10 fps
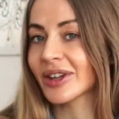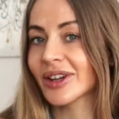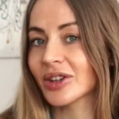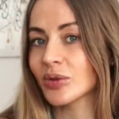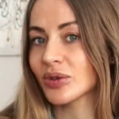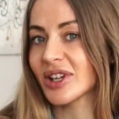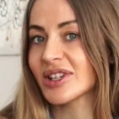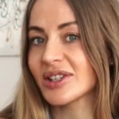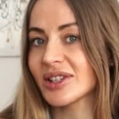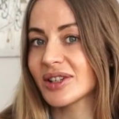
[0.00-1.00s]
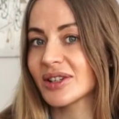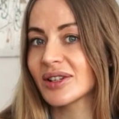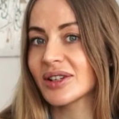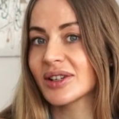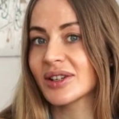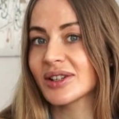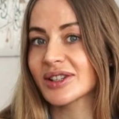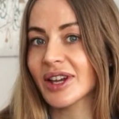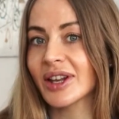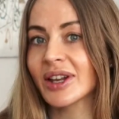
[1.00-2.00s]
that irritates the
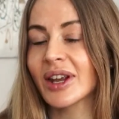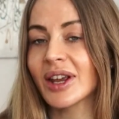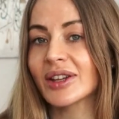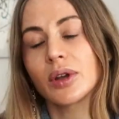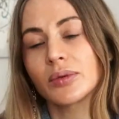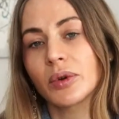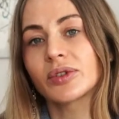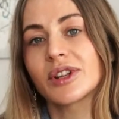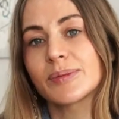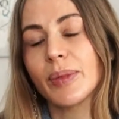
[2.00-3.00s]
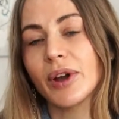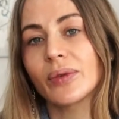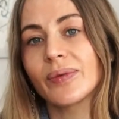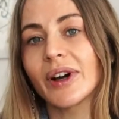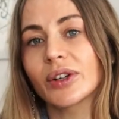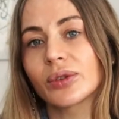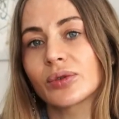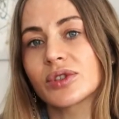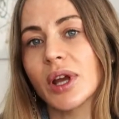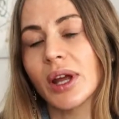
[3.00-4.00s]
skin. It contains
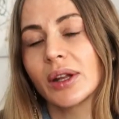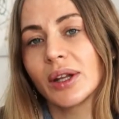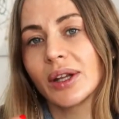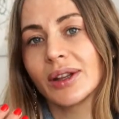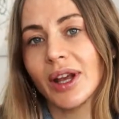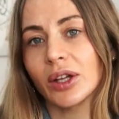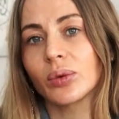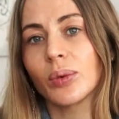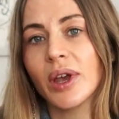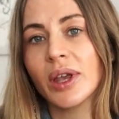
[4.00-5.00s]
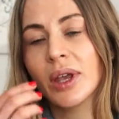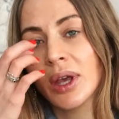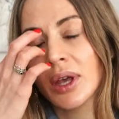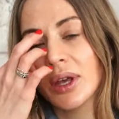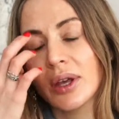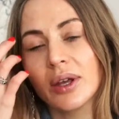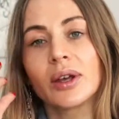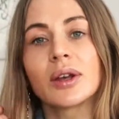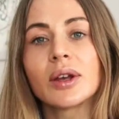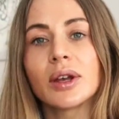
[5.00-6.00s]
biofactors, and in that way
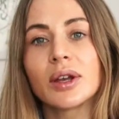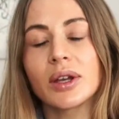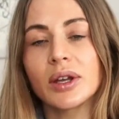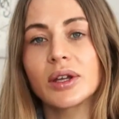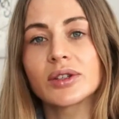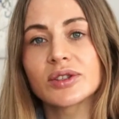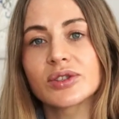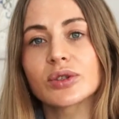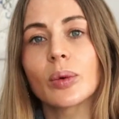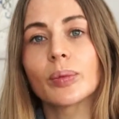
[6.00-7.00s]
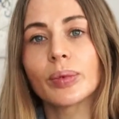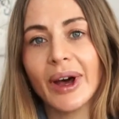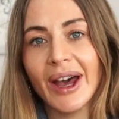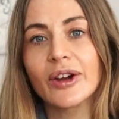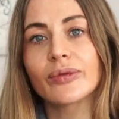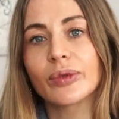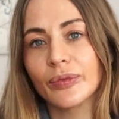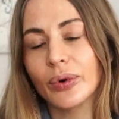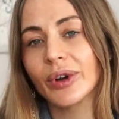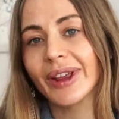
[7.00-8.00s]
it stops hair from
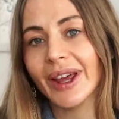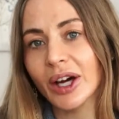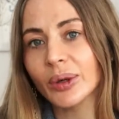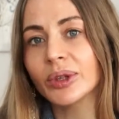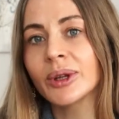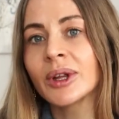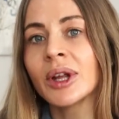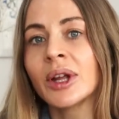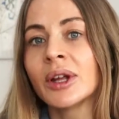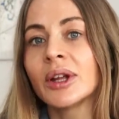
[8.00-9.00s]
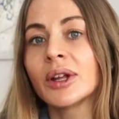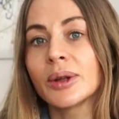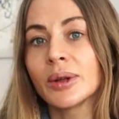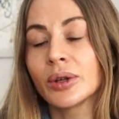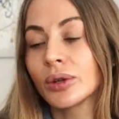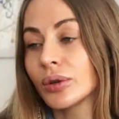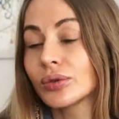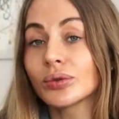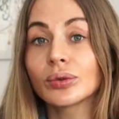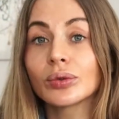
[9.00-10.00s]
falling out. Good
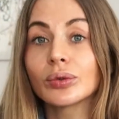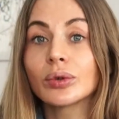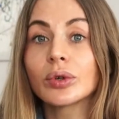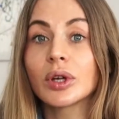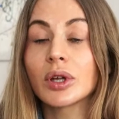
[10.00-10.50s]
to